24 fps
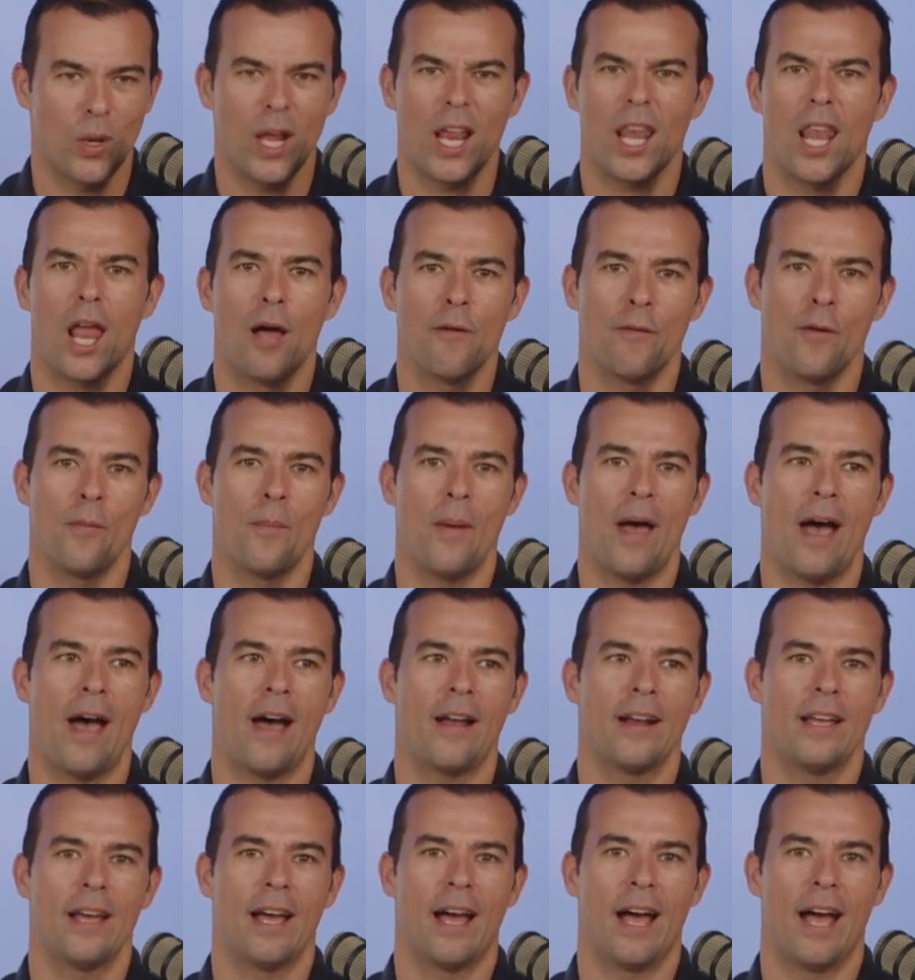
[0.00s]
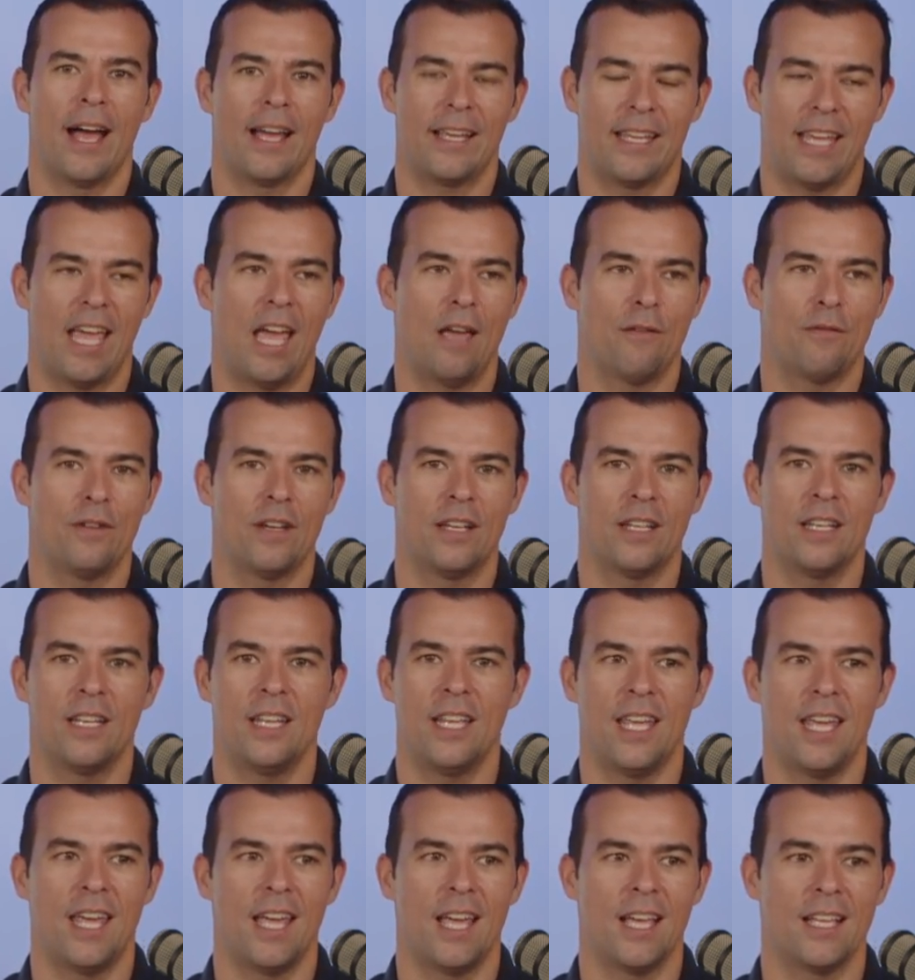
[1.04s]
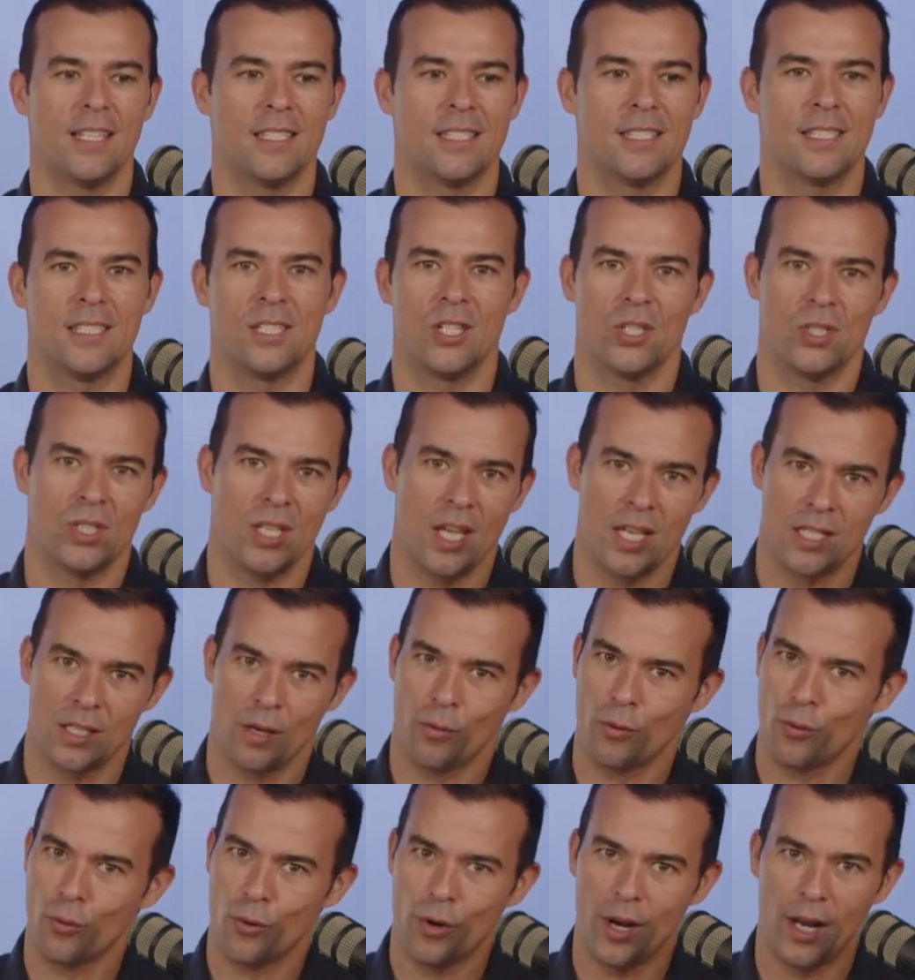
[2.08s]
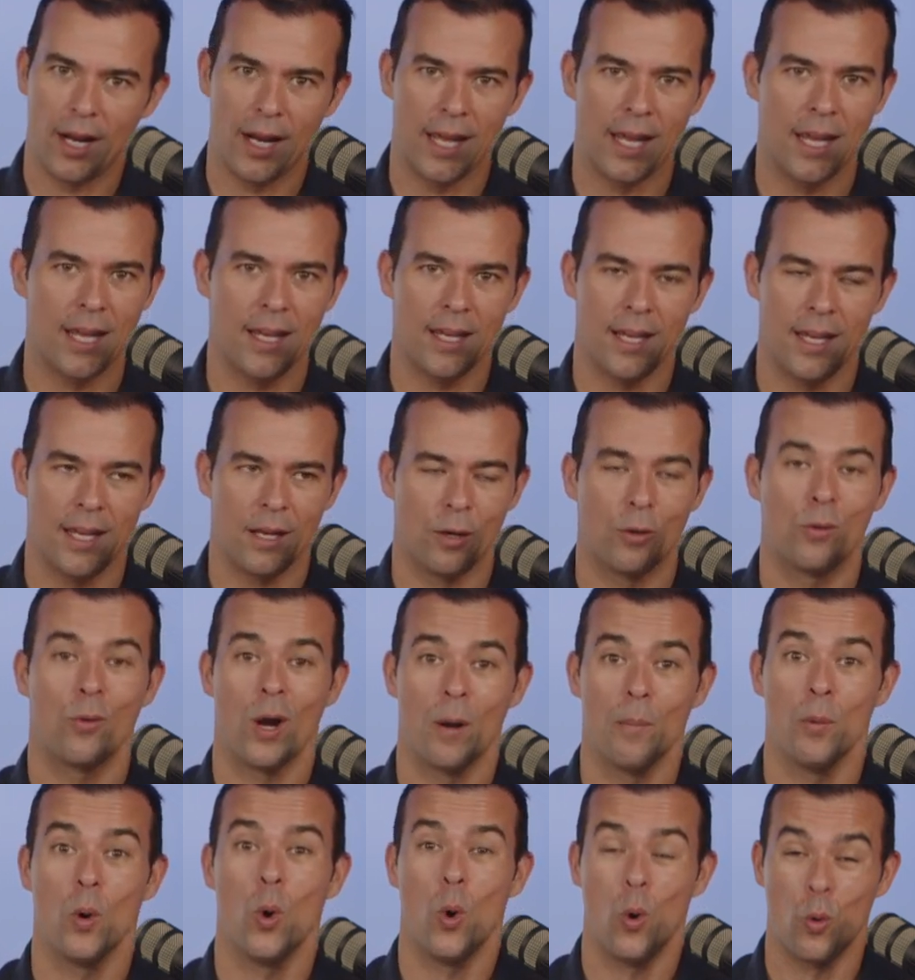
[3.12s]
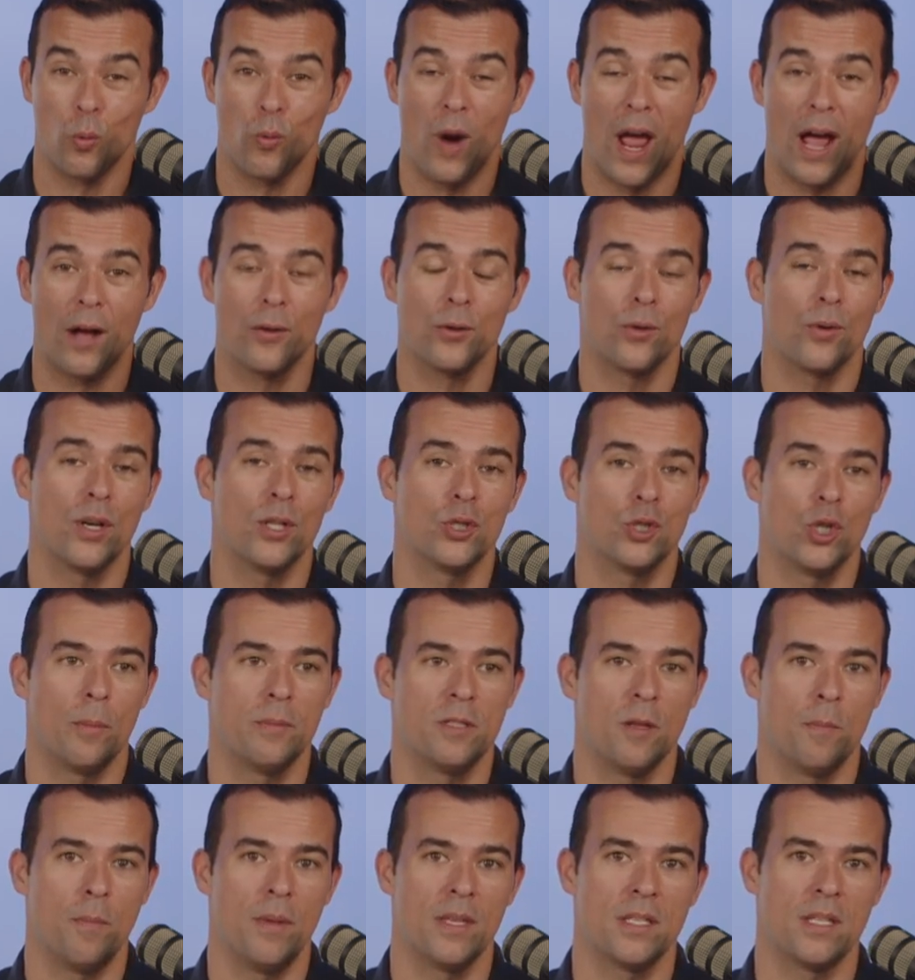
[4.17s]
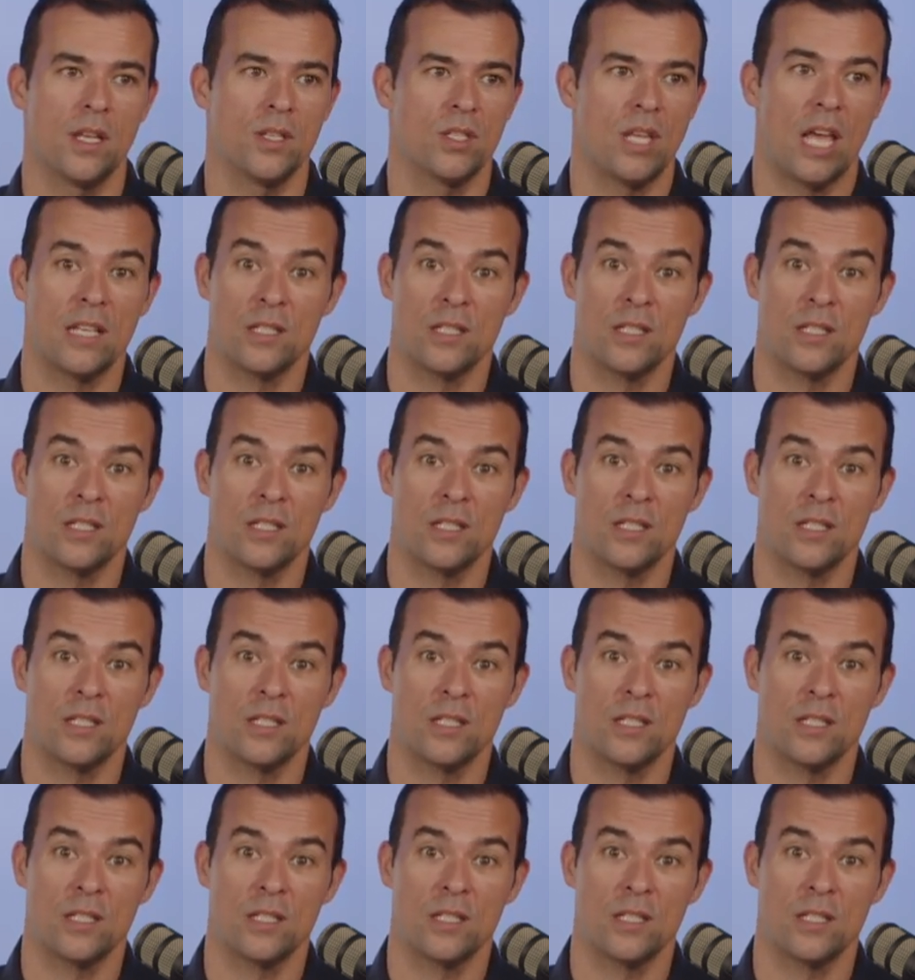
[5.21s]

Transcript: What I love about Kevin is just he's a really incredible all-rounder in terms of business,